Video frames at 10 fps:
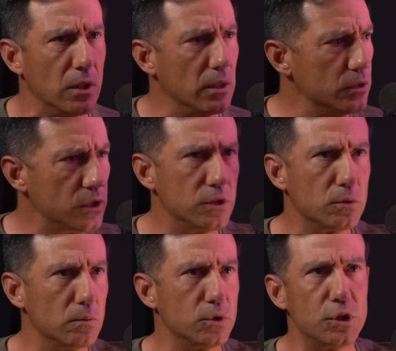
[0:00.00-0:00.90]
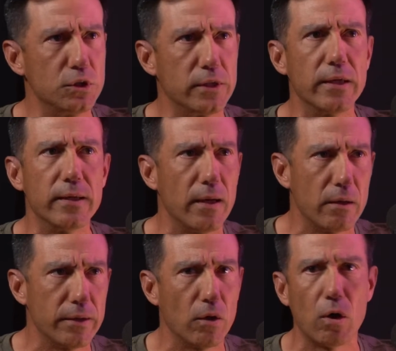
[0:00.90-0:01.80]
she's getting out of
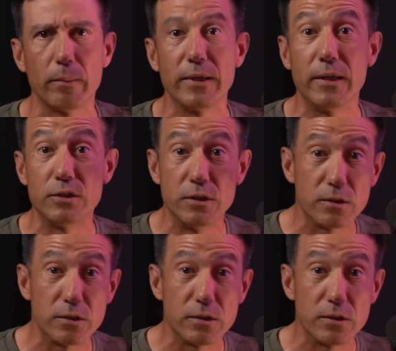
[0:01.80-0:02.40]
the Army, and she's